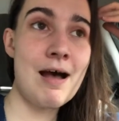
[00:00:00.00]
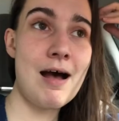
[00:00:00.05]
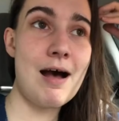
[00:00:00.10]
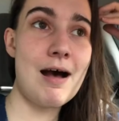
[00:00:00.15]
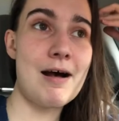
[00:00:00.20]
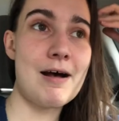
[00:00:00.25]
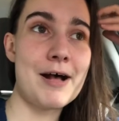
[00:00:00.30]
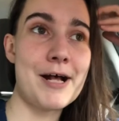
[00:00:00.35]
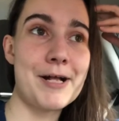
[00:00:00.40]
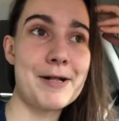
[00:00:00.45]

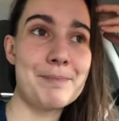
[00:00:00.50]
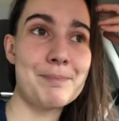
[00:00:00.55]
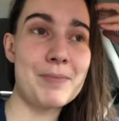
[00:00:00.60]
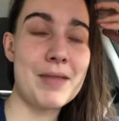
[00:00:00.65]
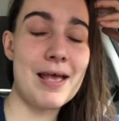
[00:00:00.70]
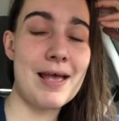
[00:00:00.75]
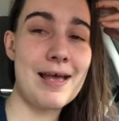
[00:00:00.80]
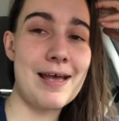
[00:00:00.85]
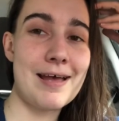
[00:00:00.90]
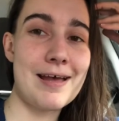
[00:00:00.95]
And
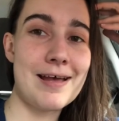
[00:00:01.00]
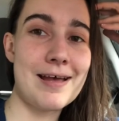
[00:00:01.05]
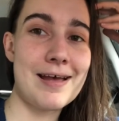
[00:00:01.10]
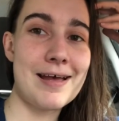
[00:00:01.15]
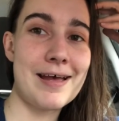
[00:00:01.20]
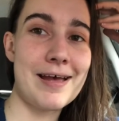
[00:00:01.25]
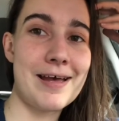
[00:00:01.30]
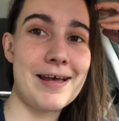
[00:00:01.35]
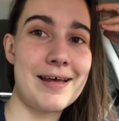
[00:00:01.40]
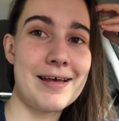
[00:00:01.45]

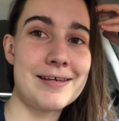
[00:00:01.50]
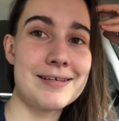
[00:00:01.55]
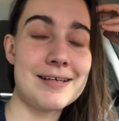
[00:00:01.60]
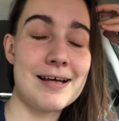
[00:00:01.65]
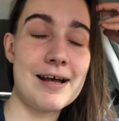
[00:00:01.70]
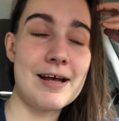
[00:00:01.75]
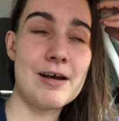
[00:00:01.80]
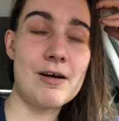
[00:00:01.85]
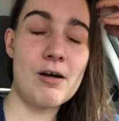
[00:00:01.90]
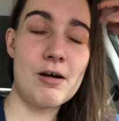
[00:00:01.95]

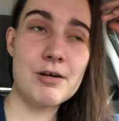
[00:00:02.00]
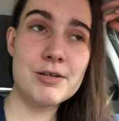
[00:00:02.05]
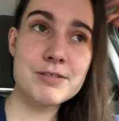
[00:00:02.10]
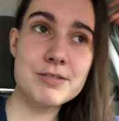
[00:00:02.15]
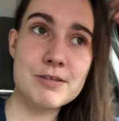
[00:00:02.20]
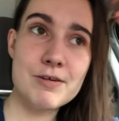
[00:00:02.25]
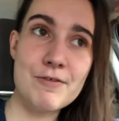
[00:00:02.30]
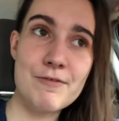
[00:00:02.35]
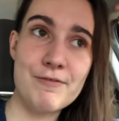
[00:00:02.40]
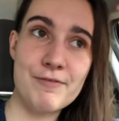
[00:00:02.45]
I
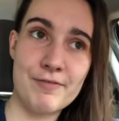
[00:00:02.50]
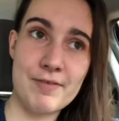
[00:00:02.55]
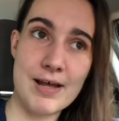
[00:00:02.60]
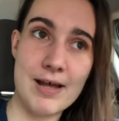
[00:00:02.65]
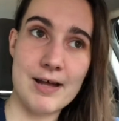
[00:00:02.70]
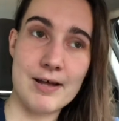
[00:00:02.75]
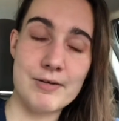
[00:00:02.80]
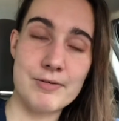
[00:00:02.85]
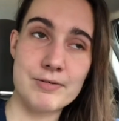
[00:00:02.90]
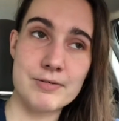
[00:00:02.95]
also
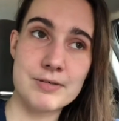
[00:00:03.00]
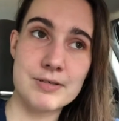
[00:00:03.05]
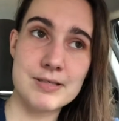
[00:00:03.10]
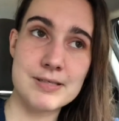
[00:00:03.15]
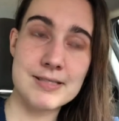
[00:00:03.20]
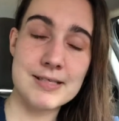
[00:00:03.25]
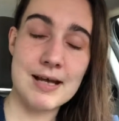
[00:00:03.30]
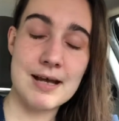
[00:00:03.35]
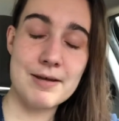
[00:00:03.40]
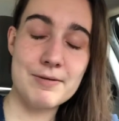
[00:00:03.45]
found
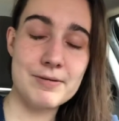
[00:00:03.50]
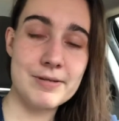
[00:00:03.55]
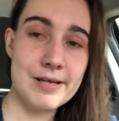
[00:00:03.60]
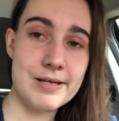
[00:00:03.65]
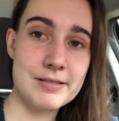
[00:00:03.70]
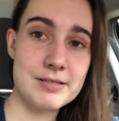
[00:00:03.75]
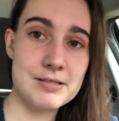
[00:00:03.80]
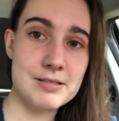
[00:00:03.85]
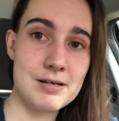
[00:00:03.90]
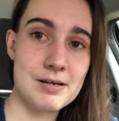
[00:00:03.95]
Sky
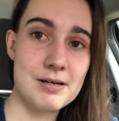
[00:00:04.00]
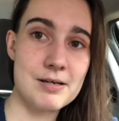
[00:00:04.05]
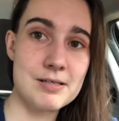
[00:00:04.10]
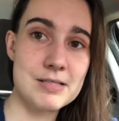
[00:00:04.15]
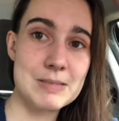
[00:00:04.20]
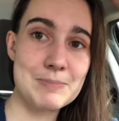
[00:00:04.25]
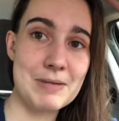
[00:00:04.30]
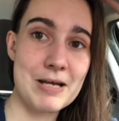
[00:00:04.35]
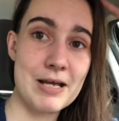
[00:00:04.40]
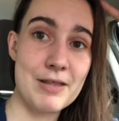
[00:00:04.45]
Without
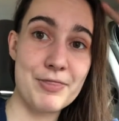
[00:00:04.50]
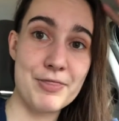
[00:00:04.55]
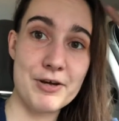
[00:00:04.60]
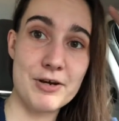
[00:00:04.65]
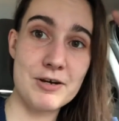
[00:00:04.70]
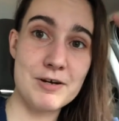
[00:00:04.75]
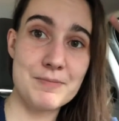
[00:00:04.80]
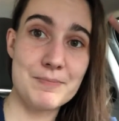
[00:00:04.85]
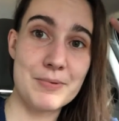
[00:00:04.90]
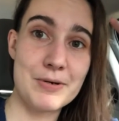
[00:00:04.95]
Stars, my
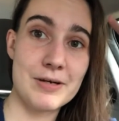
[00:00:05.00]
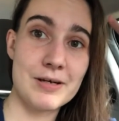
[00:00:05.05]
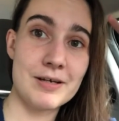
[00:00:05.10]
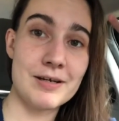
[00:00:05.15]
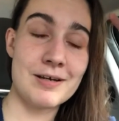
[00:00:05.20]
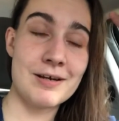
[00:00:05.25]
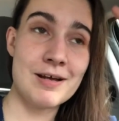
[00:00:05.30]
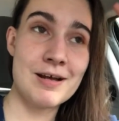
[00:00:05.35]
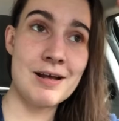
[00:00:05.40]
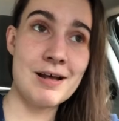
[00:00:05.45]
third
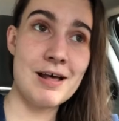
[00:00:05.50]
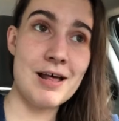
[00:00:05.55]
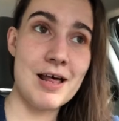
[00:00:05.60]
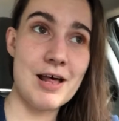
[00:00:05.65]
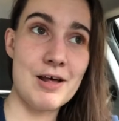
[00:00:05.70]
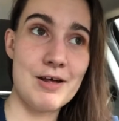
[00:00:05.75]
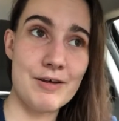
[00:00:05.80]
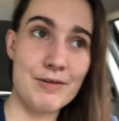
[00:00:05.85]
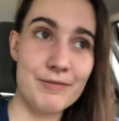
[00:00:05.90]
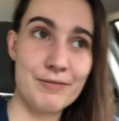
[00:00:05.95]
book
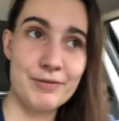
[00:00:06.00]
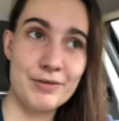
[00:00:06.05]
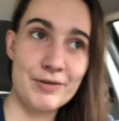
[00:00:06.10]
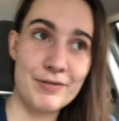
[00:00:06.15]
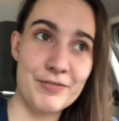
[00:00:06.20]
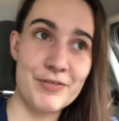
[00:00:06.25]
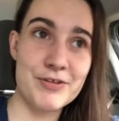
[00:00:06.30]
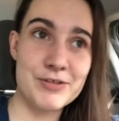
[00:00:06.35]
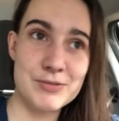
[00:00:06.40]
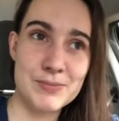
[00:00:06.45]
of
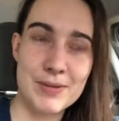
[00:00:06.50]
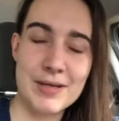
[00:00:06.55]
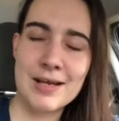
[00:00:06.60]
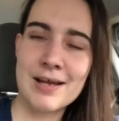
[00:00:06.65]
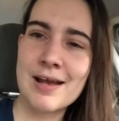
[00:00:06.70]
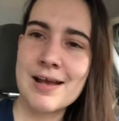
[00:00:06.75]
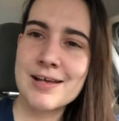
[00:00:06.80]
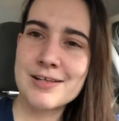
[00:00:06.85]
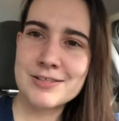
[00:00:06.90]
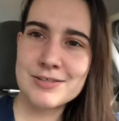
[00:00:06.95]
this week.
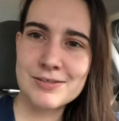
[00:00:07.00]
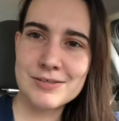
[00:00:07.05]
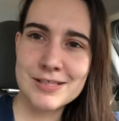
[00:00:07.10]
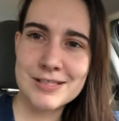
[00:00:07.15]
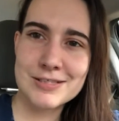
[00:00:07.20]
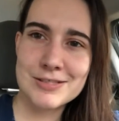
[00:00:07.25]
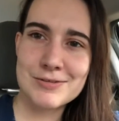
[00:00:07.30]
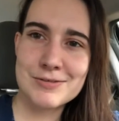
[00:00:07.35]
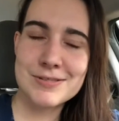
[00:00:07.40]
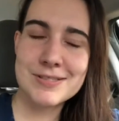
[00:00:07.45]
It's only
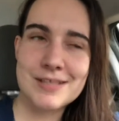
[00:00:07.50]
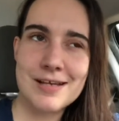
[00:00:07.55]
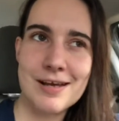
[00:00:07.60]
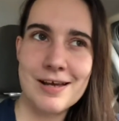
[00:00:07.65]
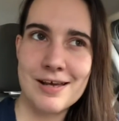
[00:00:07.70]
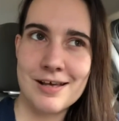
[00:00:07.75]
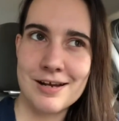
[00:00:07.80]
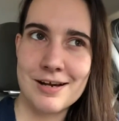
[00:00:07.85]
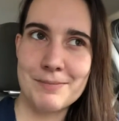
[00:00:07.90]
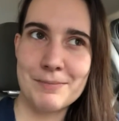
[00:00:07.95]
Tuesday
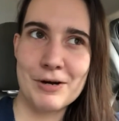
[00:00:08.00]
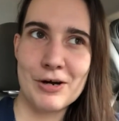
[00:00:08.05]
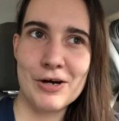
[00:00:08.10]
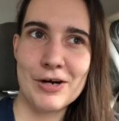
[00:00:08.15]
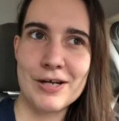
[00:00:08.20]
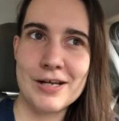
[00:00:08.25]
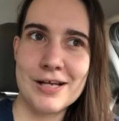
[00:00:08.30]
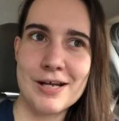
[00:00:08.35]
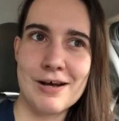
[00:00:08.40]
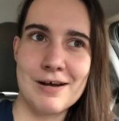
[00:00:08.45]
and I'm
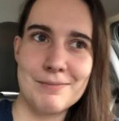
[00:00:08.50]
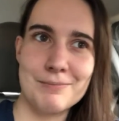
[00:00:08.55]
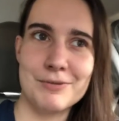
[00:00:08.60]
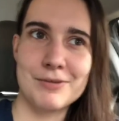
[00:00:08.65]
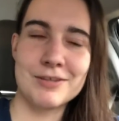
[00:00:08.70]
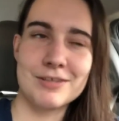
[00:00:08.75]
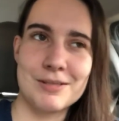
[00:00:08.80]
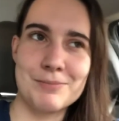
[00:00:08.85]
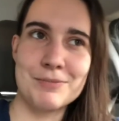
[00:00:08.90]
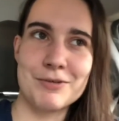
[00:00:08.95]
already on book
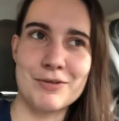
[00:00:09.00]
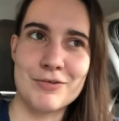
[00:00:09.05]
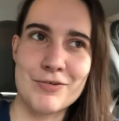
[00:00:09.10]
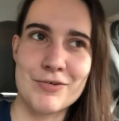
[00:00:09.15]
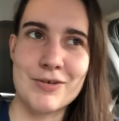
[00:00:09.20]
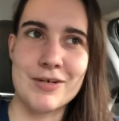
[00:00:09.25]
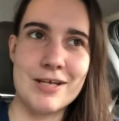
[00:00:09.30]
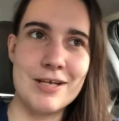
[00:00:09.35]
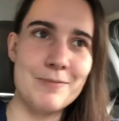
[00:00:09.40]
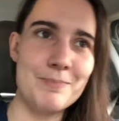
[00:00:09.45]
number
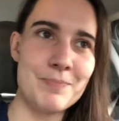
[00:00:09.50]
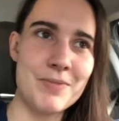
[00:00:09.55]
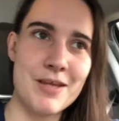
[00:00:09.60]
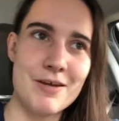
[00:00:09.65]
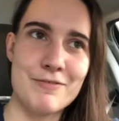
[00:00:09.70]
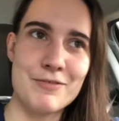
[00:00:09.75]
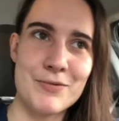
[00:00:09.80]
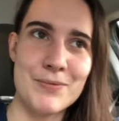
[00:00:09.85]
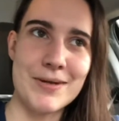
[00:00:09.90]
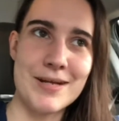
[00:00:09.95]
3
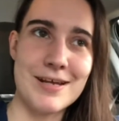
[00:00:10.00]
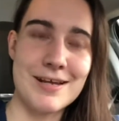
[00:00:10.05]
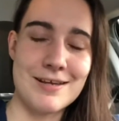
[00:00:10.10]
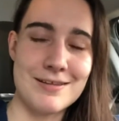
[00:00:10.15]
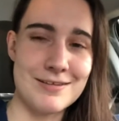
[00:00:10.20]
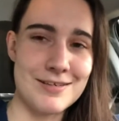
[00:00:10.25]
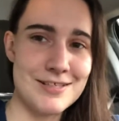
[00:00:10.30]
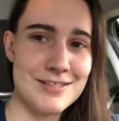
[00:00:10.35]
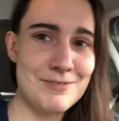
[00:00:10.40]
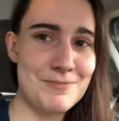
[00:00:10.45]
of the week, and
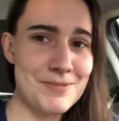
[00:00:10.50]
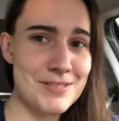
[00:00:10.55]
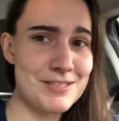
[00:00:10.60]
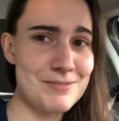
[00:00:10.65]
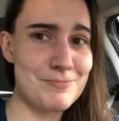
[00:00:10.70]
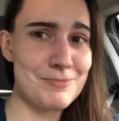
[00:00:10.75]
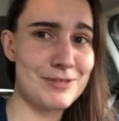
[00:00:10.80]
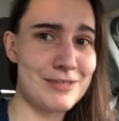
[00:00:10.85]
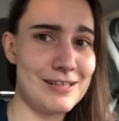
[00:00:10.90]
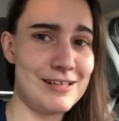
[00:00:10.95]
these have been some
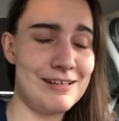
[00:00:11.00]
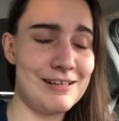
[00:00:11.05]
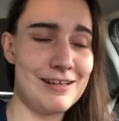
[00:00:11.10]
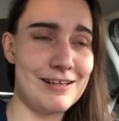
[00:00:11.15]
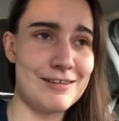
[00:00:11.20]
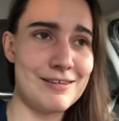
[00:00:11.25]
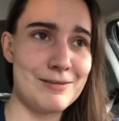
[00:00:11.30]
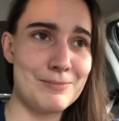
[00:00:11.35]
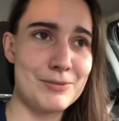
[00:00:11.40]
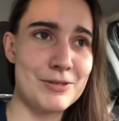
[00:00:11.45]
pretty
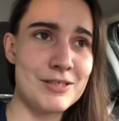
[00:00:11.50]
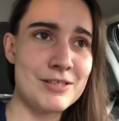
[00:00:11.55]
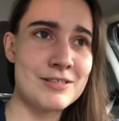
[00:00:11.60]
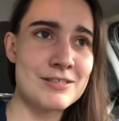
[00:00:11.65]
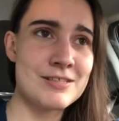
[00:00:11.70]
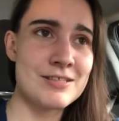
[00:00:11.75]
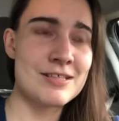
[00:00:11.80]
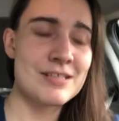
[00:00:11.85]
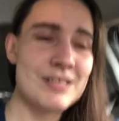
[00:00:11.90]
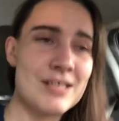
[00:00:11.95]
lengthy
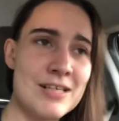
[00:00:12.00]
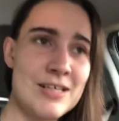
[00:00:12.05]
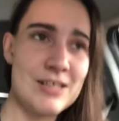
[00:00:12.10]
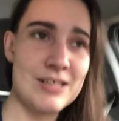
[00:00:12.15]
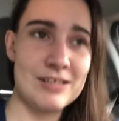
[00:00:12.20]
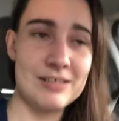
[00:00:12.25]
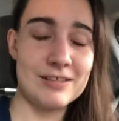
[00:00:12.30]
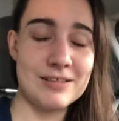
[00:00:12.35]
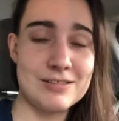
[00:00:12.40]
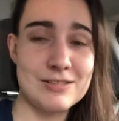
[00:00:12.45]
books, or
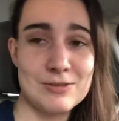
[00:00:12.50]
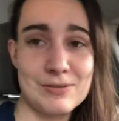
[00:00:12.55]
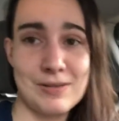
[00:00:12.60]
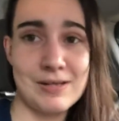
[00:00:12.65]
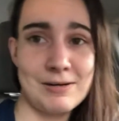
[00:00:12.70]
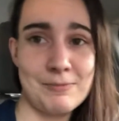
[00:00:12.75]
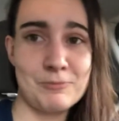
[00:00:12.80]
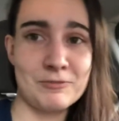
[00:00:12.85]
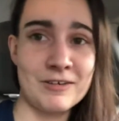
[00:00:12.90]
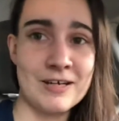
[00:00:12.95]
at least the one
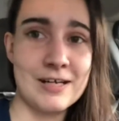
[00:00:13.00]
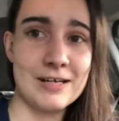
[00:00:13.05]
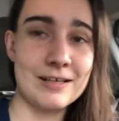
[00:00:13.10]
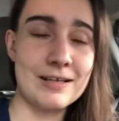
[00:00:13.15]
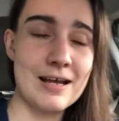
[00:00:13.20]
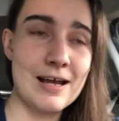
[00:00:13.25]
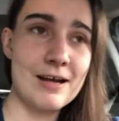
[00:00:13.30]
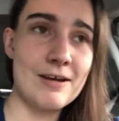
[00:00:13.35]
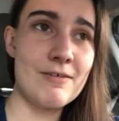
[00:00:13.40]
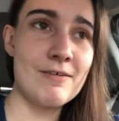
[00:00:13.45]
I'm reading
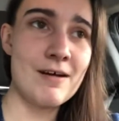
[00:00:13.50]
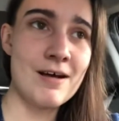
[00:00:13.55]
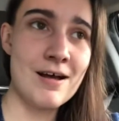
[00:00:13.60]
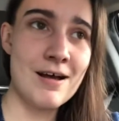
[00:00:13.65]
now.